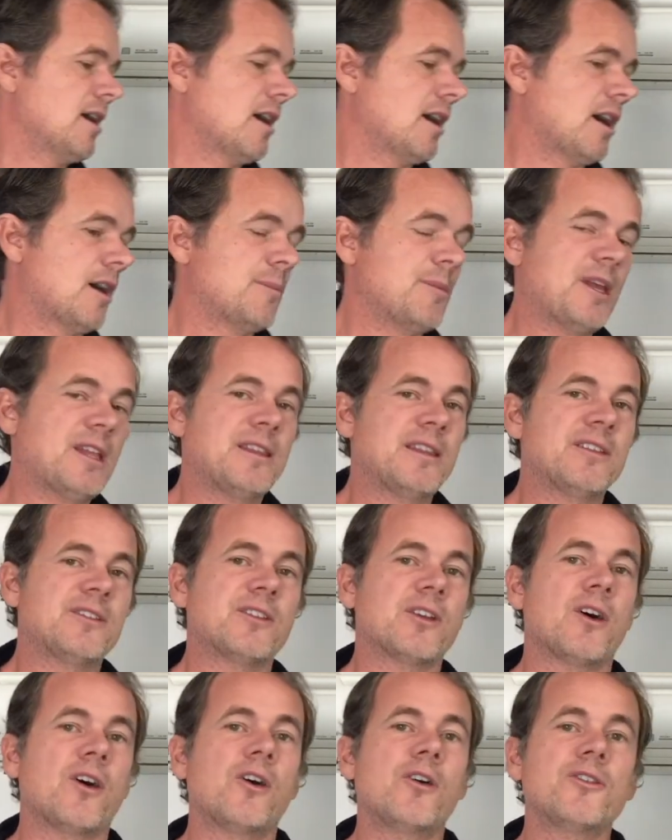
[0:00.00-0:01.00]
And this
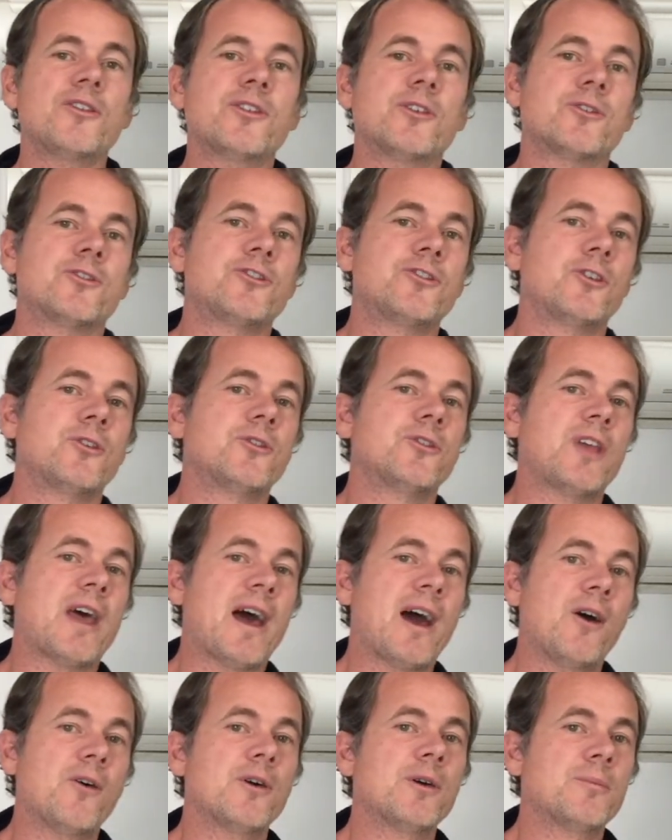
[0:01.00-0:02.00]
also shows
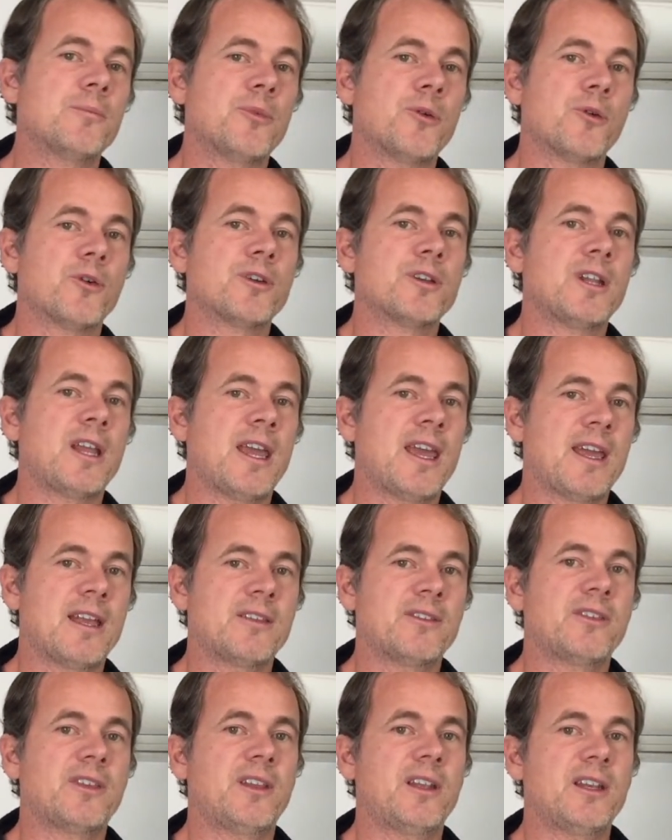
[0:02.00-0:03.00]
how important
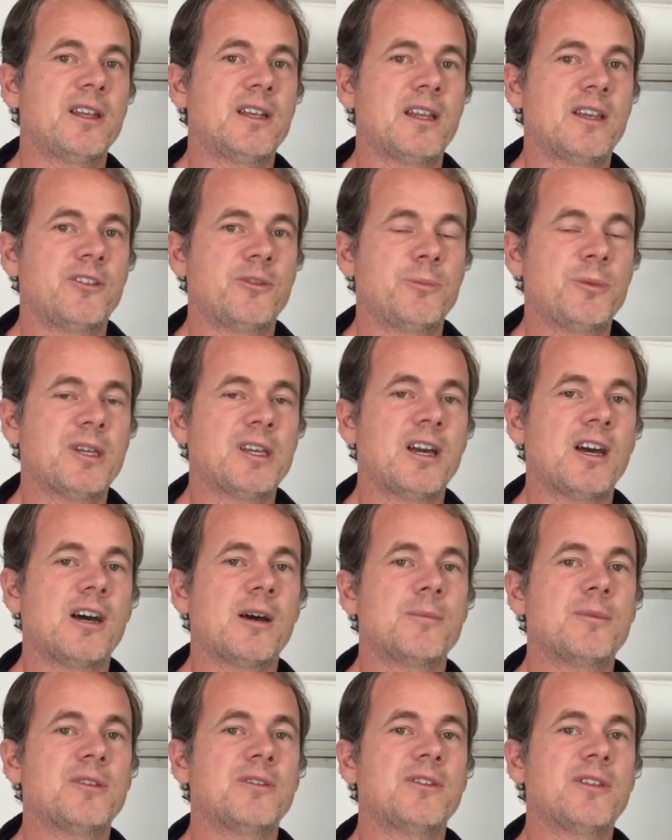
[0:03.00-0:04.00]
hand setting has
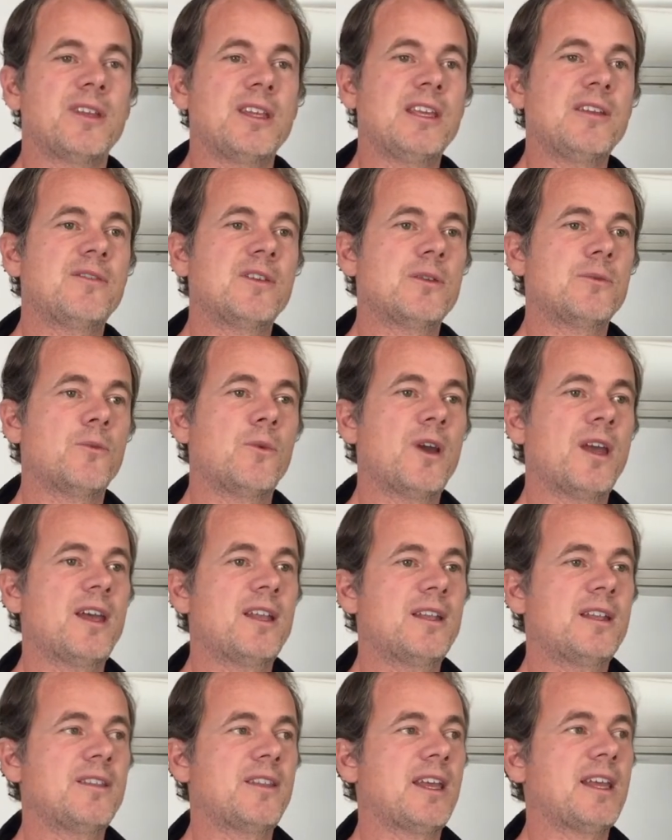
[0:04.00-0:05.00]
become, is even
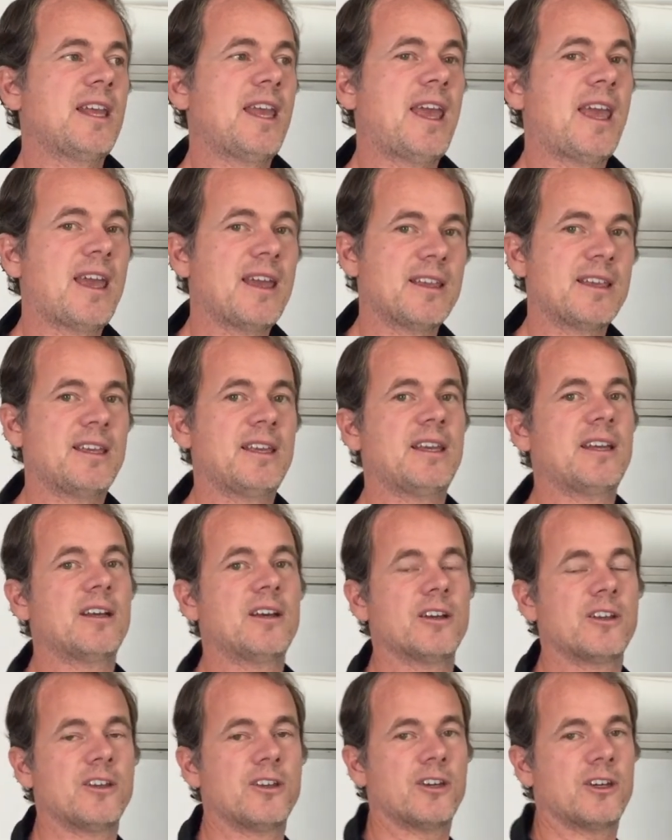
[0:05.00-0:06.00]
when they can't get a
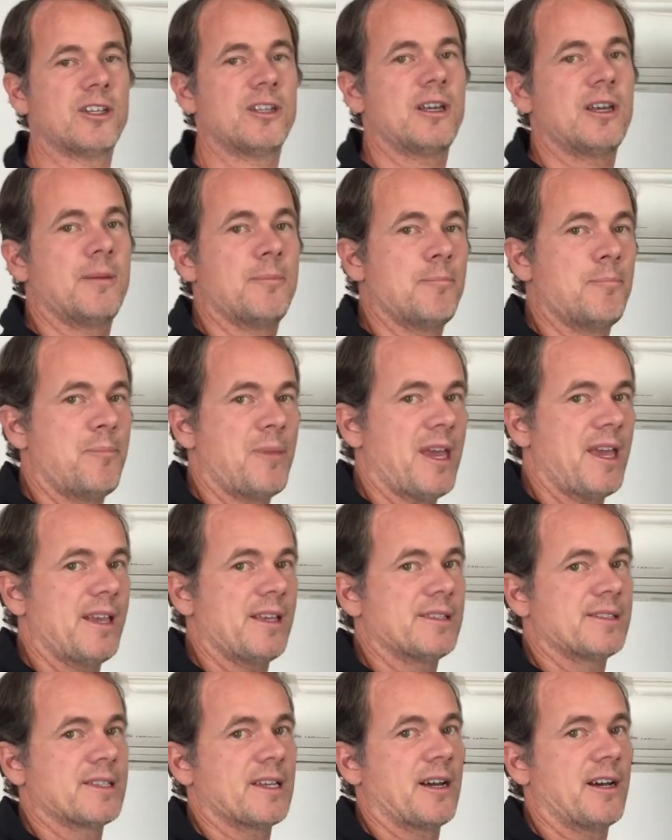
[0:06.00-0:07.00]
good
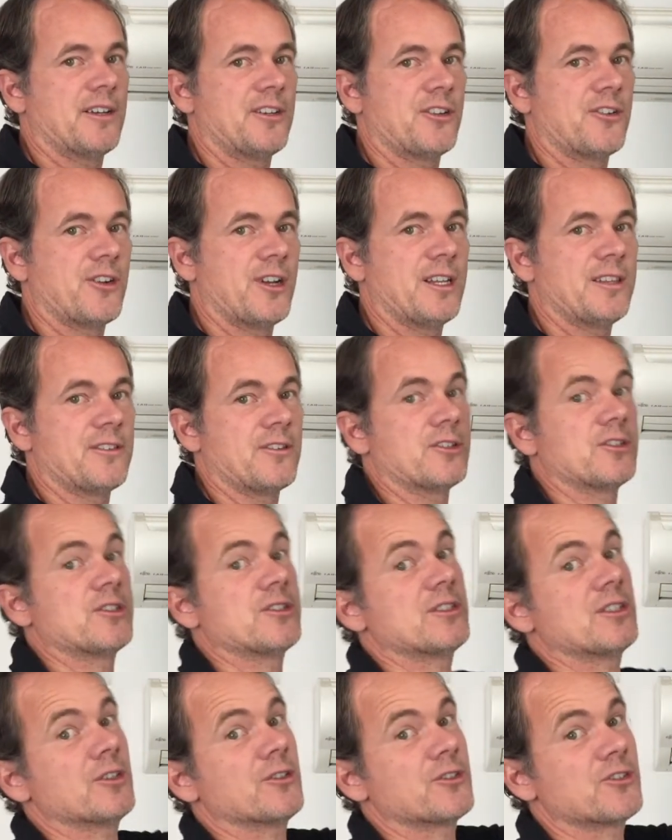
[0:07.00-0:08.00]
base under it, they're
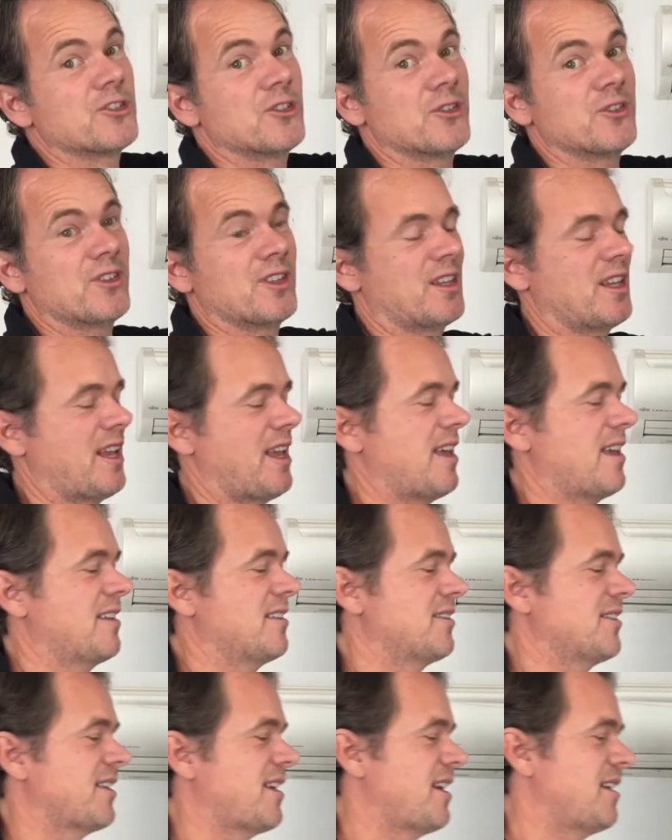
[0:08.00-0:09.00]
still choosing the
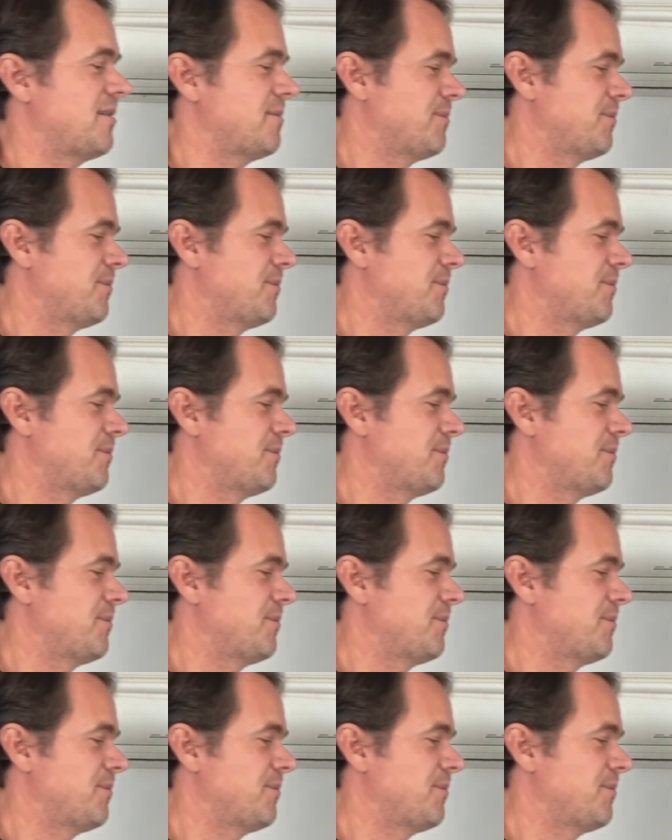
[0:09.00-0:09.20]
hand set.